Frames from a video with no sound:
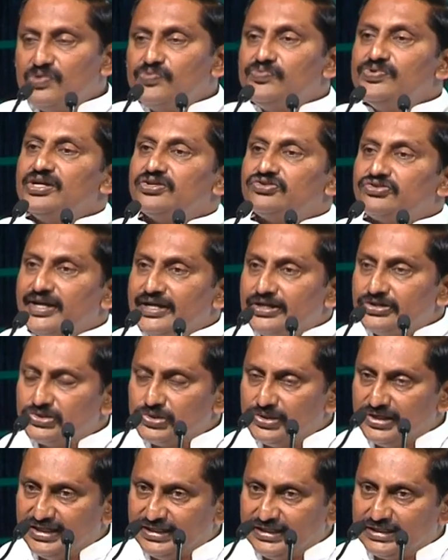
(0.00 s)
We are trying to
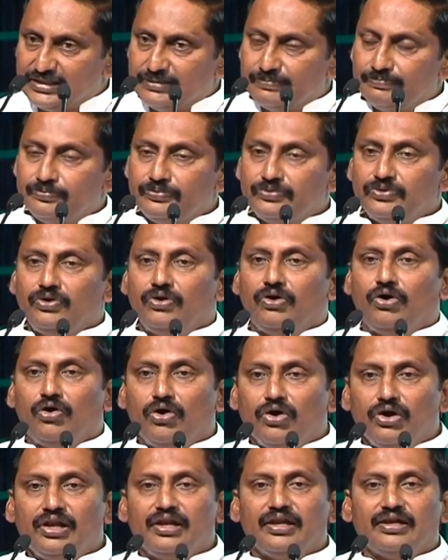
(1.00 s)
link up
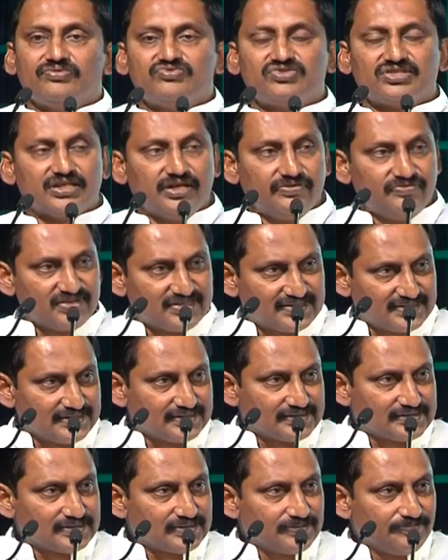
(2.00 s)
all
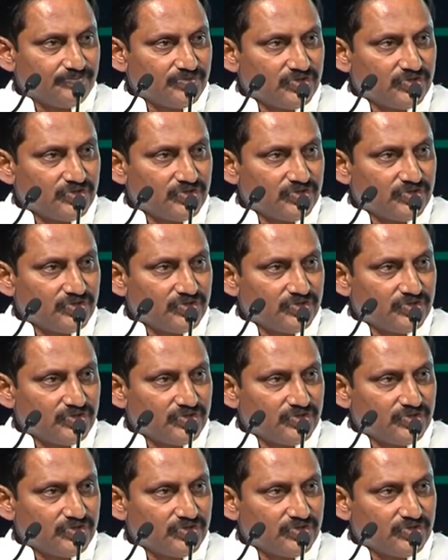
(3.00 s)
services